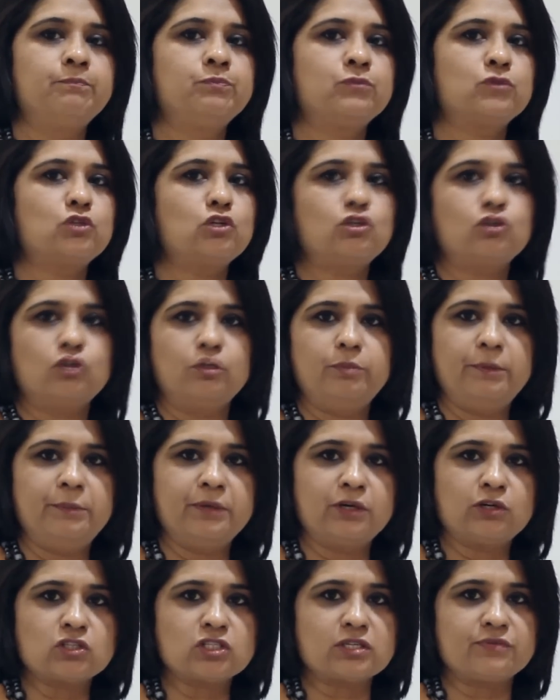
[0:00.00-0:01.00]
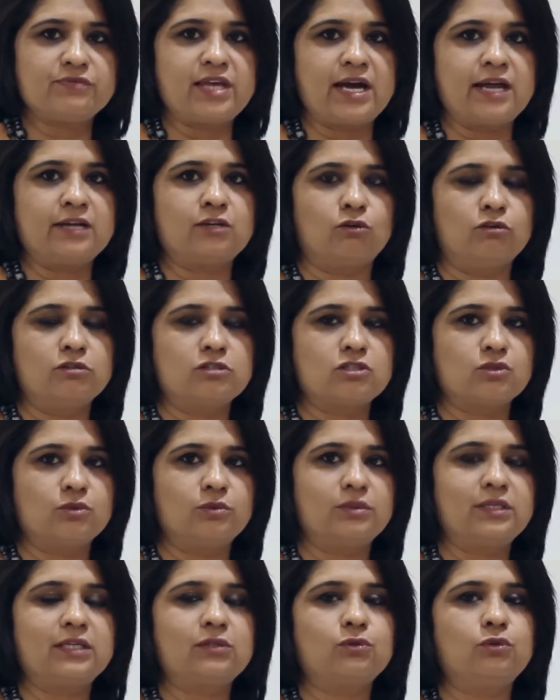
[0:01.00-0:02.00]
So it could be because of that also.
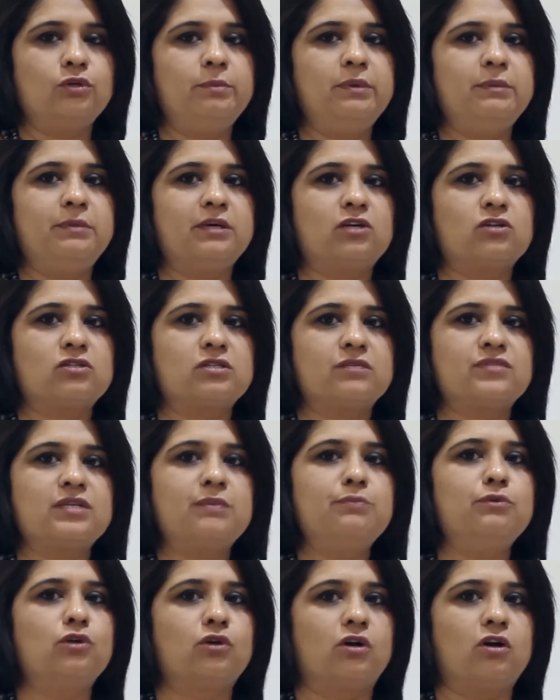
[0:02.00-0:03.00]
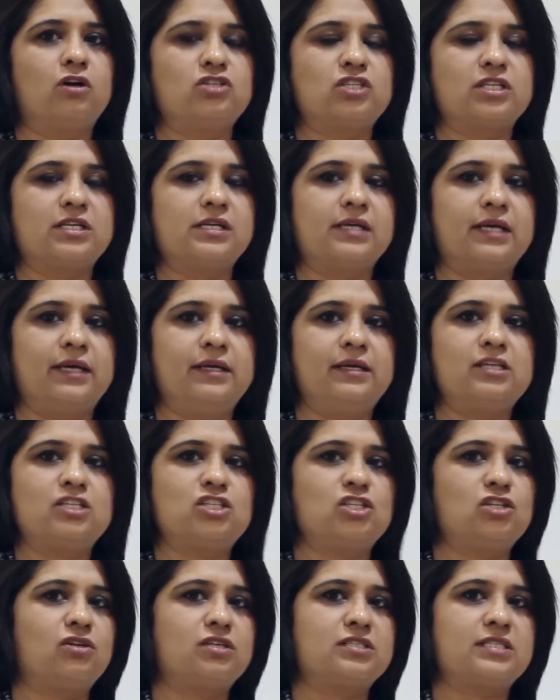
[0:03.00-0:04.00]
That could be because of some neurological
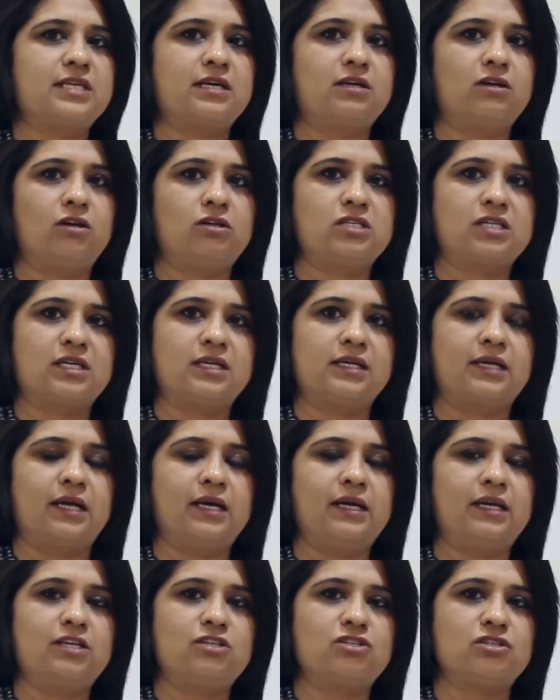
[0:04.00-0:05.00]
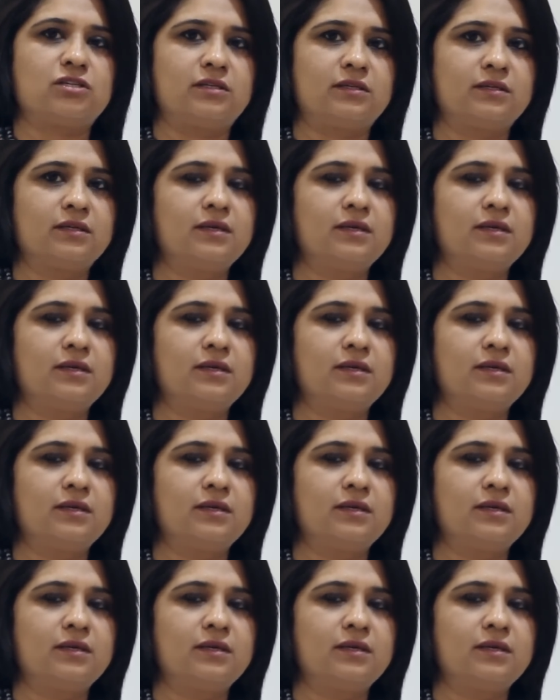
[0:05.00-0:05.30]
condition or a psychological condition.